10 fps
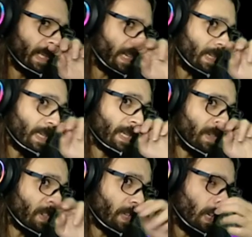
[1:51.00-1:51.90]

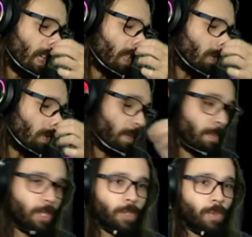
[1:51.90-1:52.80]
okay, I don't
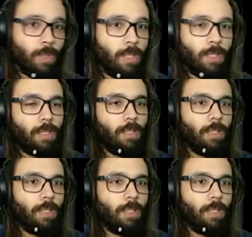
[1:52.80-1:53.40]
remember she was...